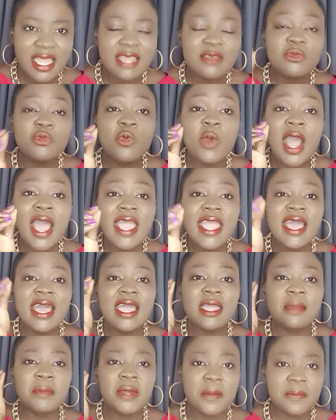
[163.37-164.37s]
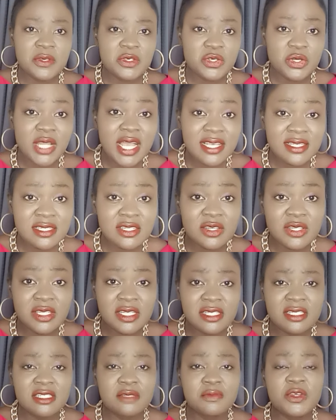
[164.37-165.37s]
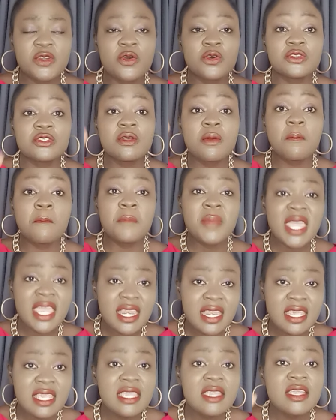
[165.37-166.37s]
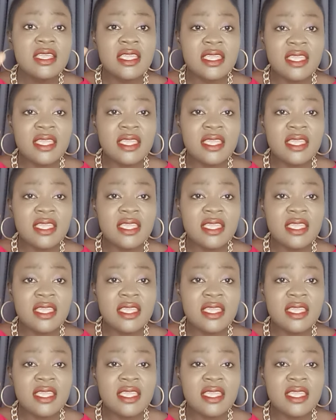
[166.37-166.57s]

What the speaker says: And why I am capitalizing on this is because many